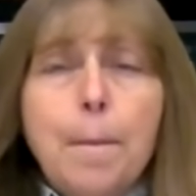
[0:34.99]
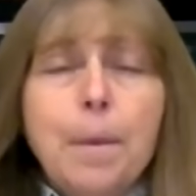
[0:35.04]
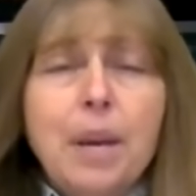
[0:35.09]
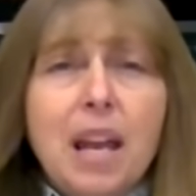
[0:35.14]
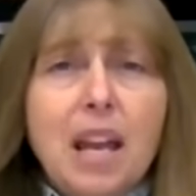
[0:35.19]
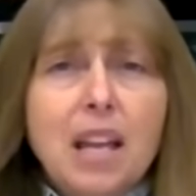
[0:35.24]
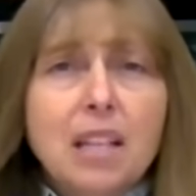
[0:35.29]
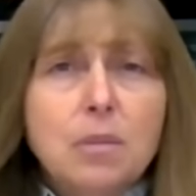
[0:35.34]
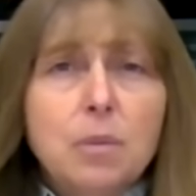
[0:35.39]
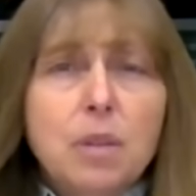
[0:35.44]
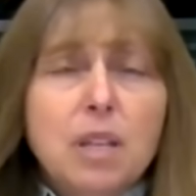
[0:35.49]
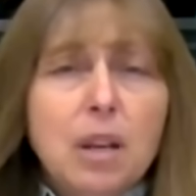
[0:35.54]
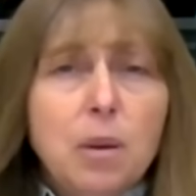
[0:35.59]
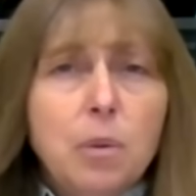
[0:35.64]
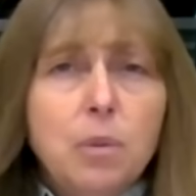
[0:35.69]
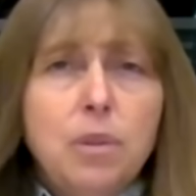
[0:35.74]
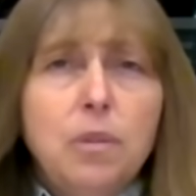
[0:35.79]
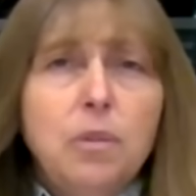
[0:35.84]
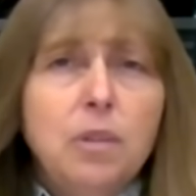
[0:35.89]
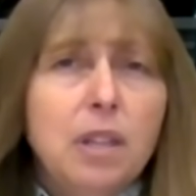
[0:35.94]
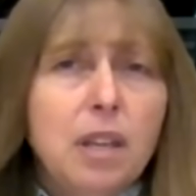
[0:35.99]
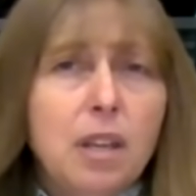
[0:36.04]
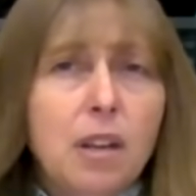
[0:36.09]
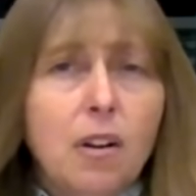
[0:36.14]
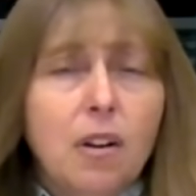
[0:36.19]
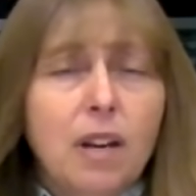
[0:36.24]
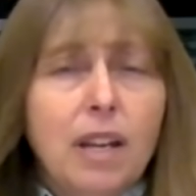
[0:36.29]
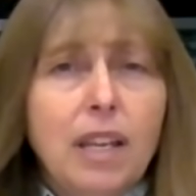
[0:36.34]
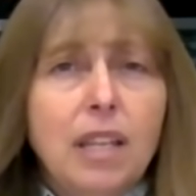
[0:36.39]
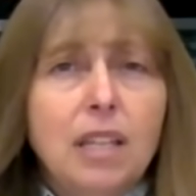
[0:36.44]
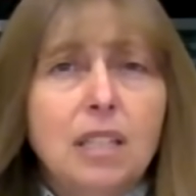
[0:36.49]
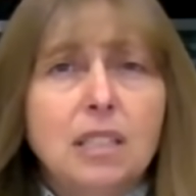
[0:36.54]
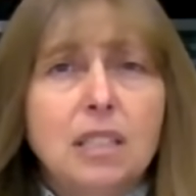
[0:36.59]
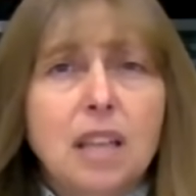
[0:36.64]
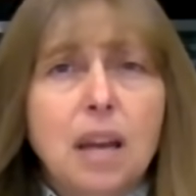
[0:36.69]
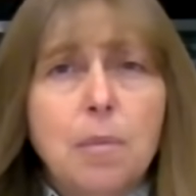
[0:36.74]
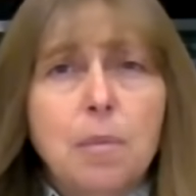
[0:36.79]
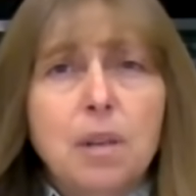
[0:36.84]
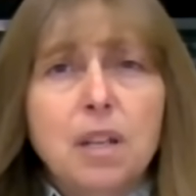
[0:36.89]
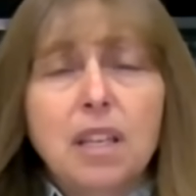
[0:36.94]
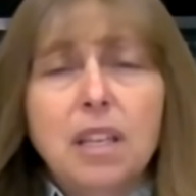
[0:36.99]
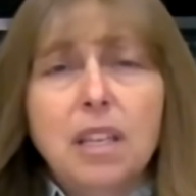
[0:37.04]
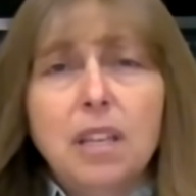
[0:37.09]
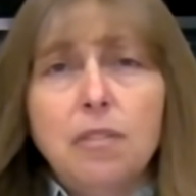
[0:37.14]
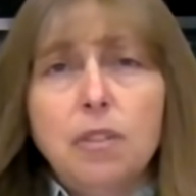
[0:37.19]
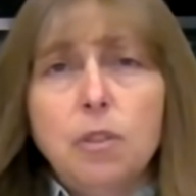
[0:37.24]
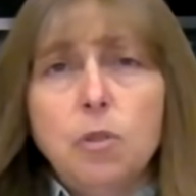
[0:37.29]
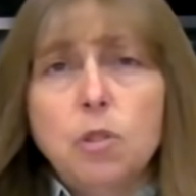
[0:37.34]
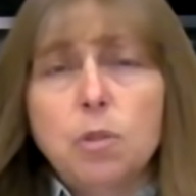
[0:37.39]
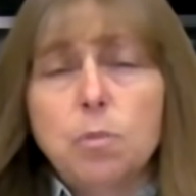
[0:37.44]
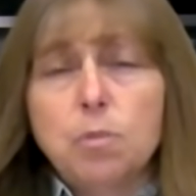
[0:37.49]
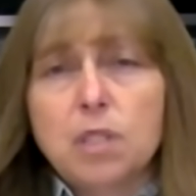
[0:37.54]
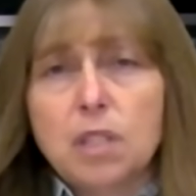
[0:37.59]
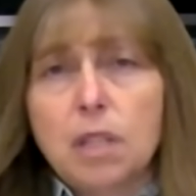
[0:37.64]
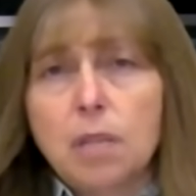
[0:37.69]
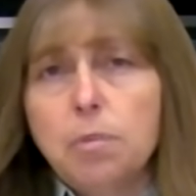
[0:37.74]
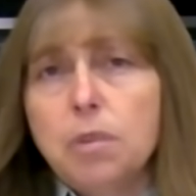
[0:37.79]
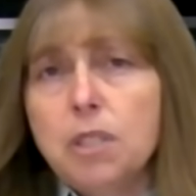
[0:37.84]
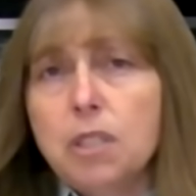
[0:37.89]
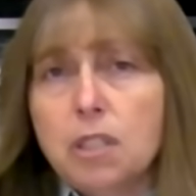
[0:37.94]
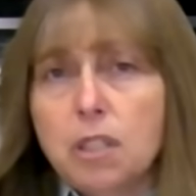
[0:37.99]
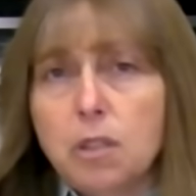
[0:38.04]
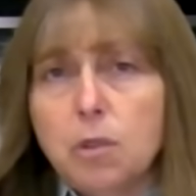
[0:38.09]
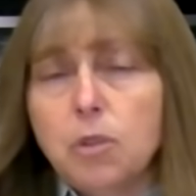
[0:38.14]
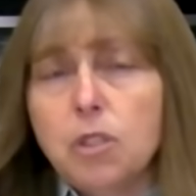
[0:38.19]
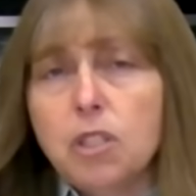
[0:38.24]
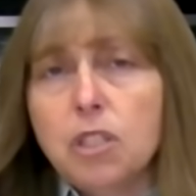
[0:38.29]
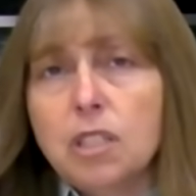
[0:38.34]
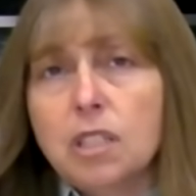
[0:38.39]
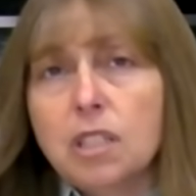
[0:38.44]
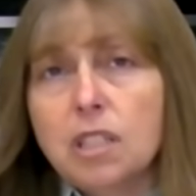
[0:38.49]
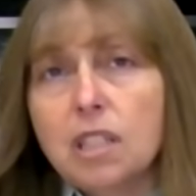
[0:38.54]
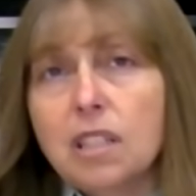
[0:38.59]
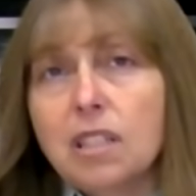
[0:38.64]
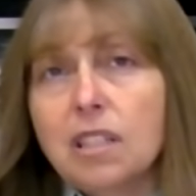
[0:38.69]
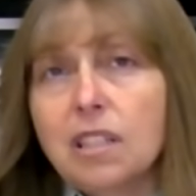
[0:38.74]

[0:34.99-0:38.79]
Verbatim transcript: But as we go through the ingredients, I'm going to give you some substitutions